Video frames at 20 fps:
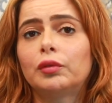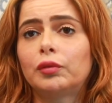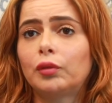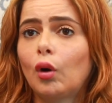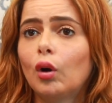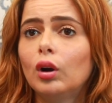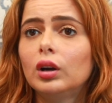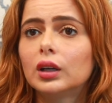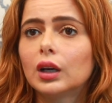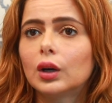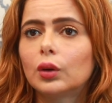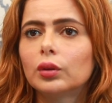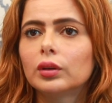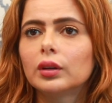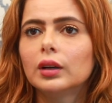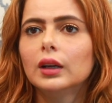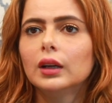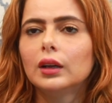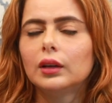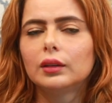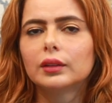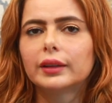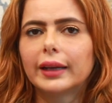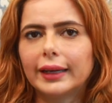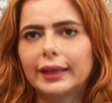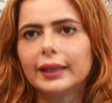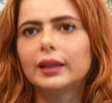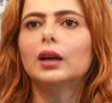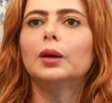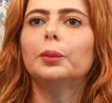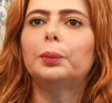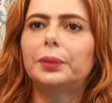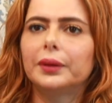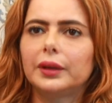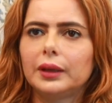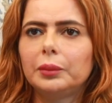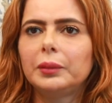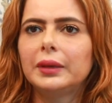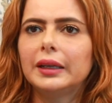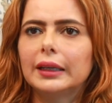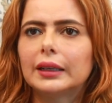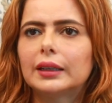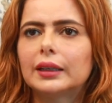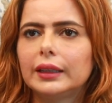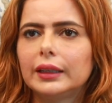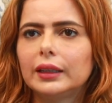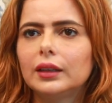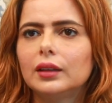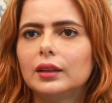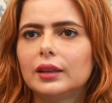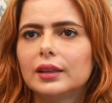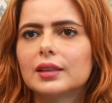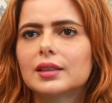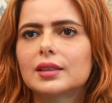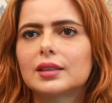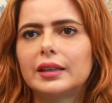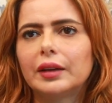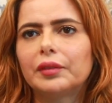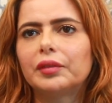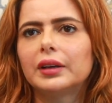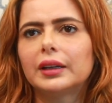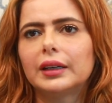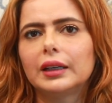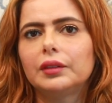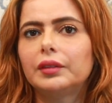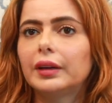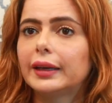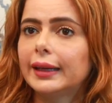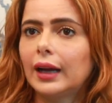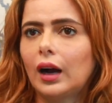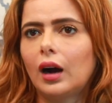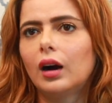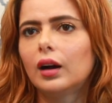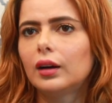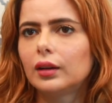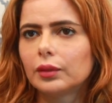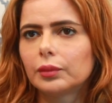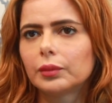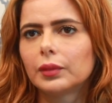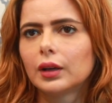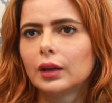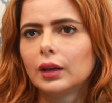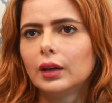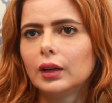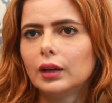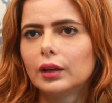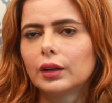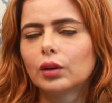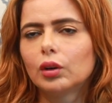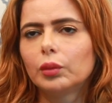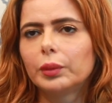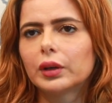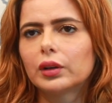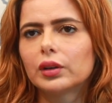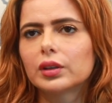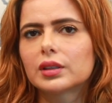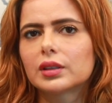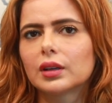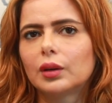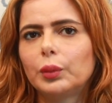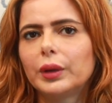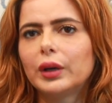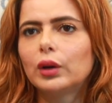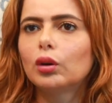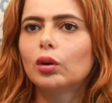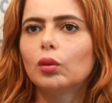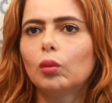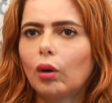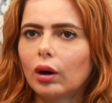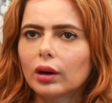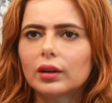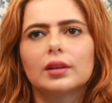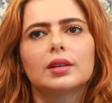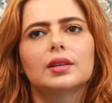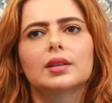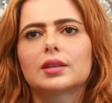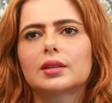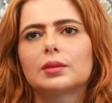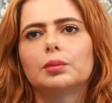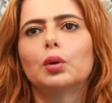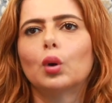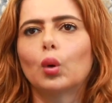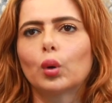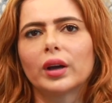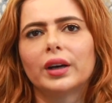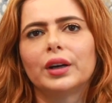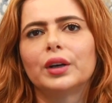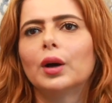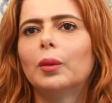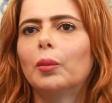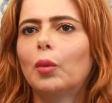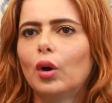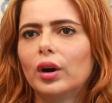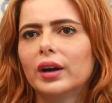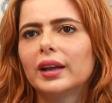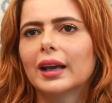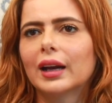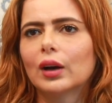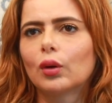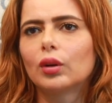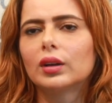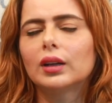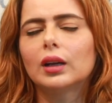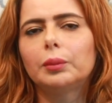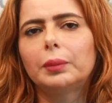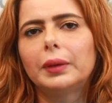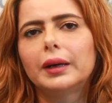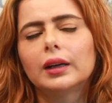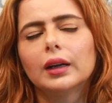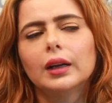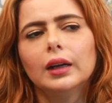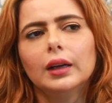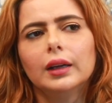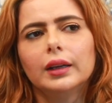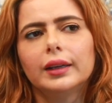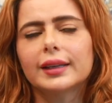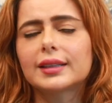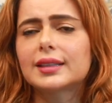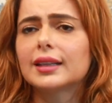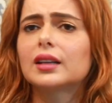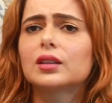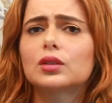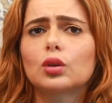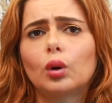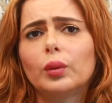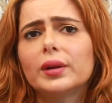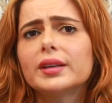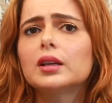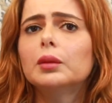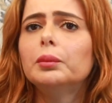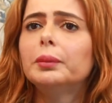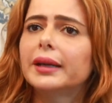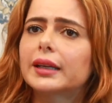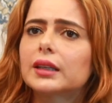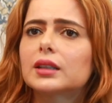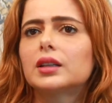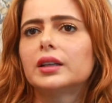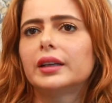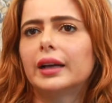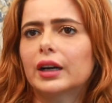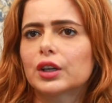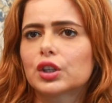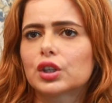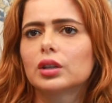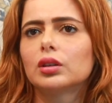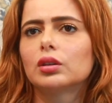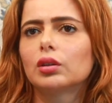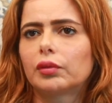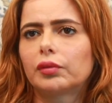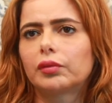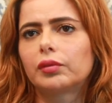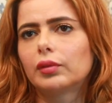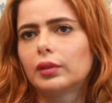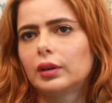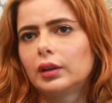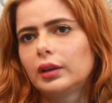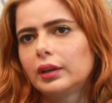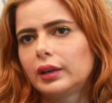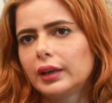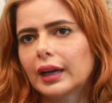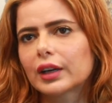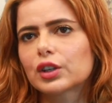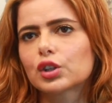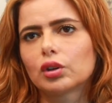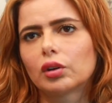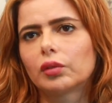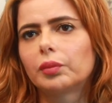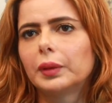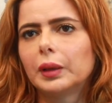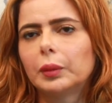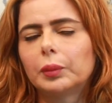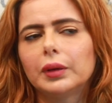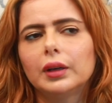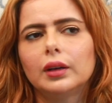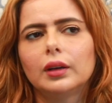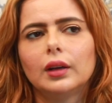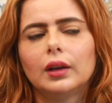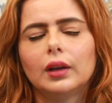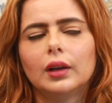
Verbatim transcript: you fall down getting up immediately is definitely very hard you know because we don't know what is broken in your body and all that but yes there is always a mixed reaction of uh, reaction of people